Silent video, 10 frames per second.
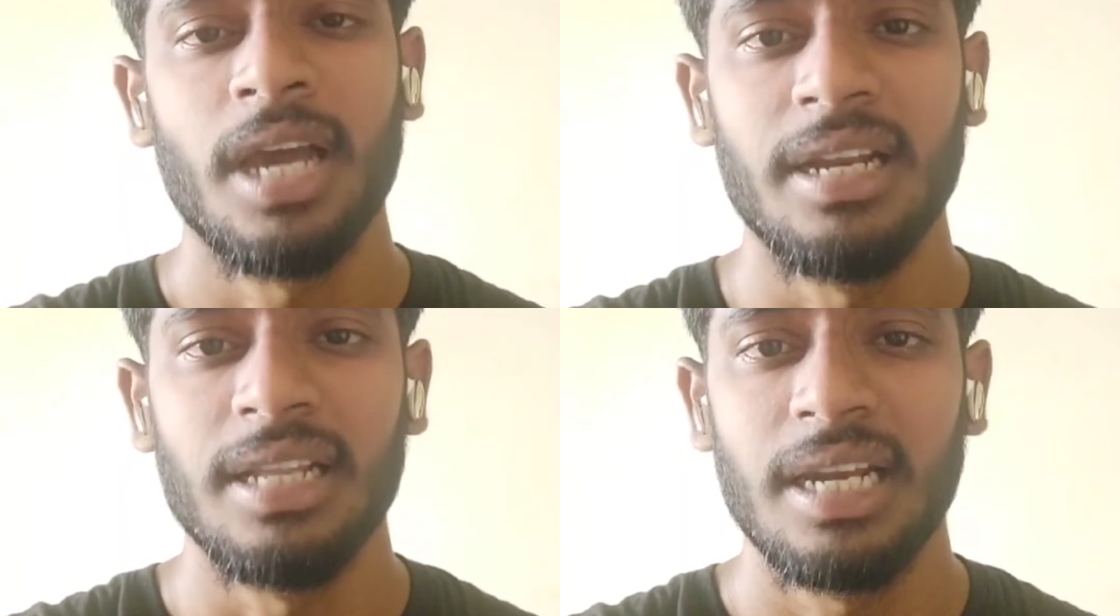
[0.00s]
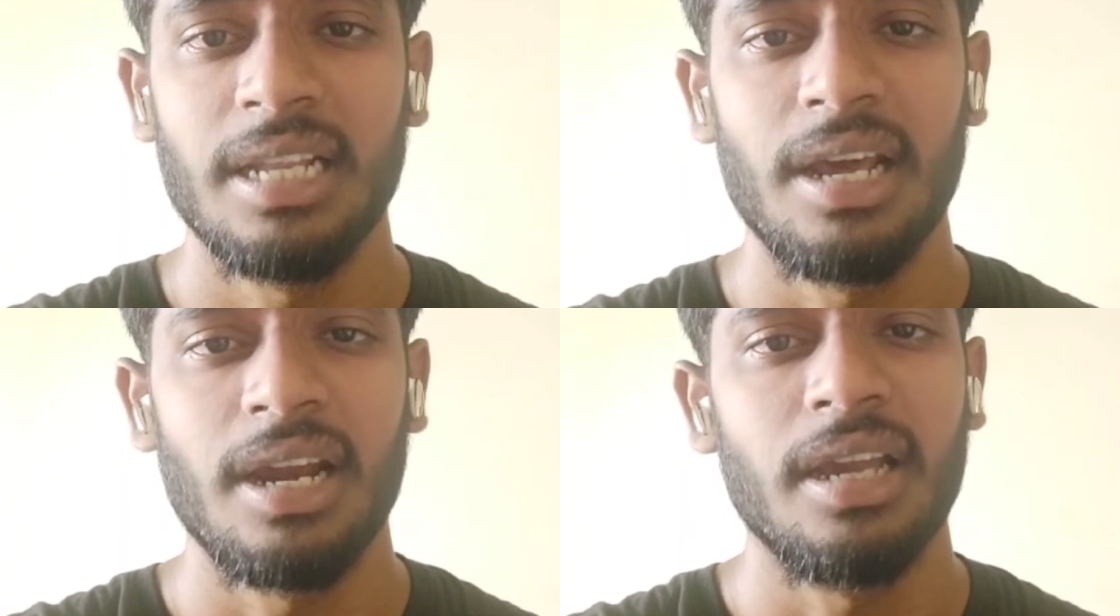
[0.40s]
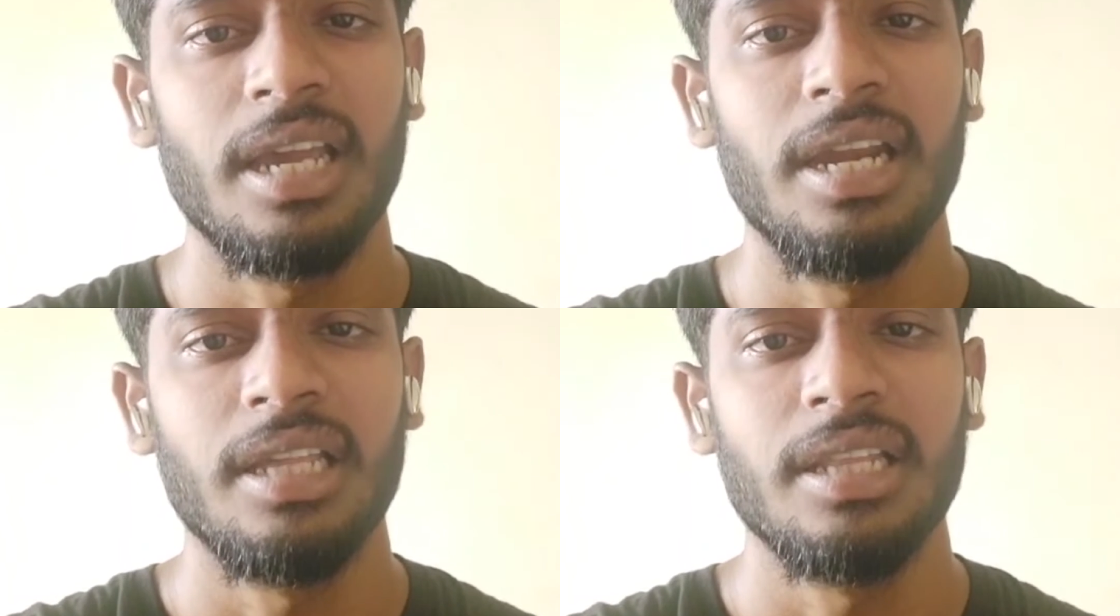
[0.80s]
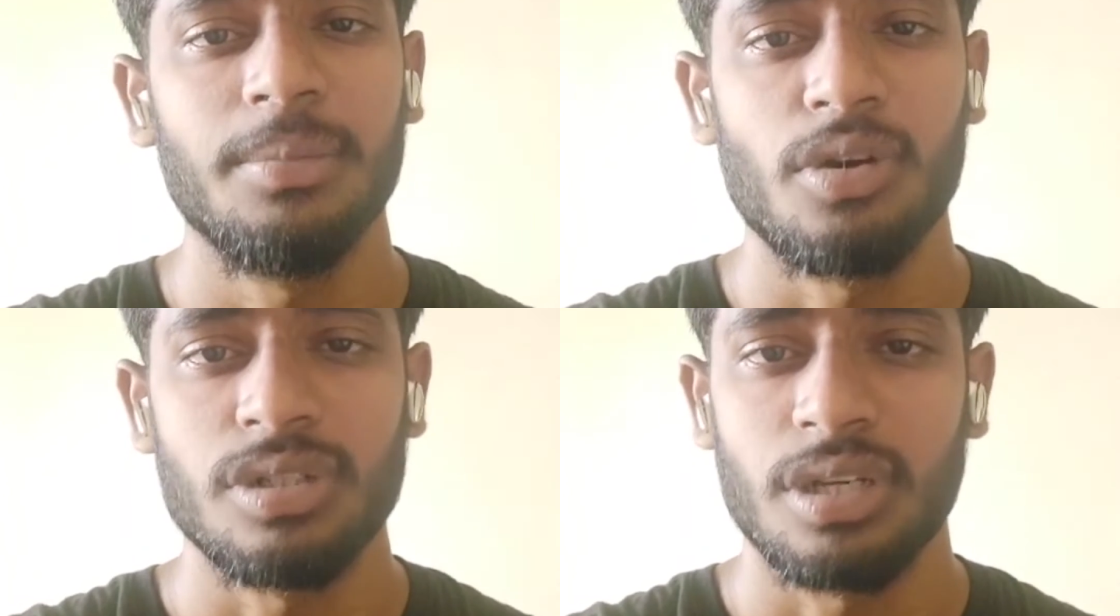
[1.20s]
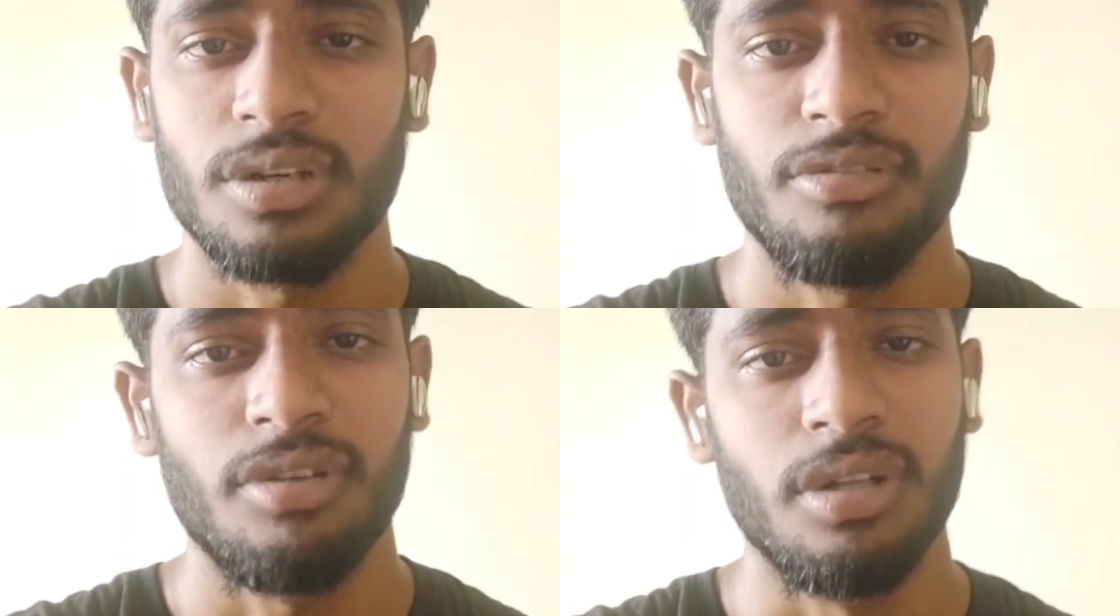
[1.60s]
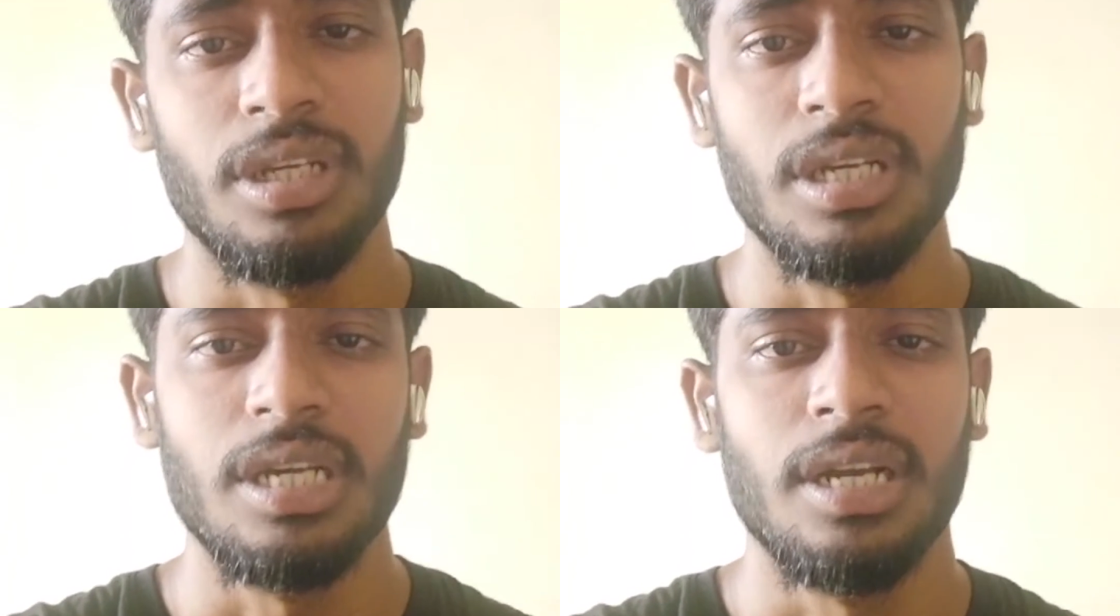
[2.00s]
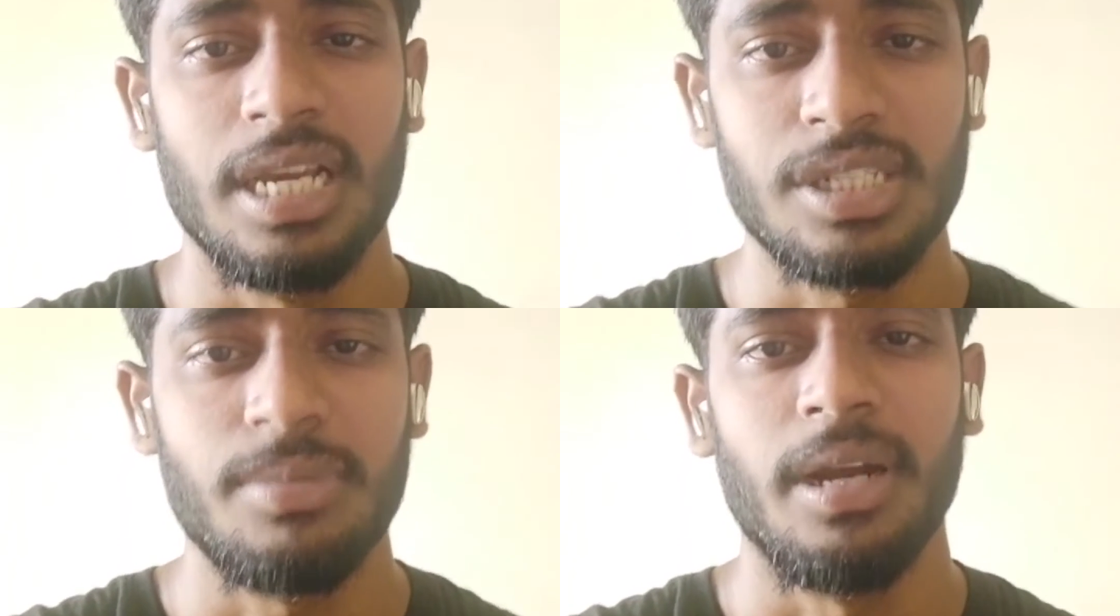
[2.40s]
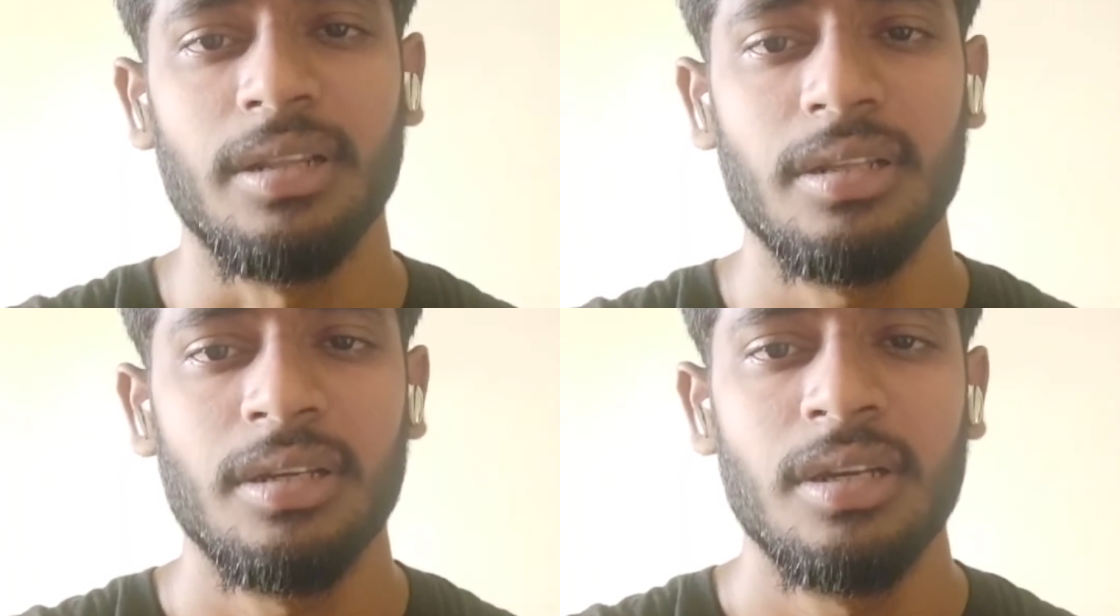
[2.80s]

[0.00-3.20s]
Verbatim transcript: and then they're allocating the project for the next month.